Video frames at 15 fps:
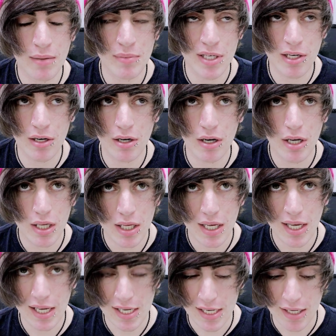I'm here.
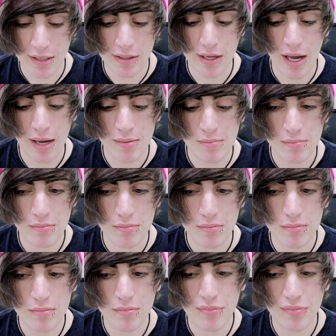And I'm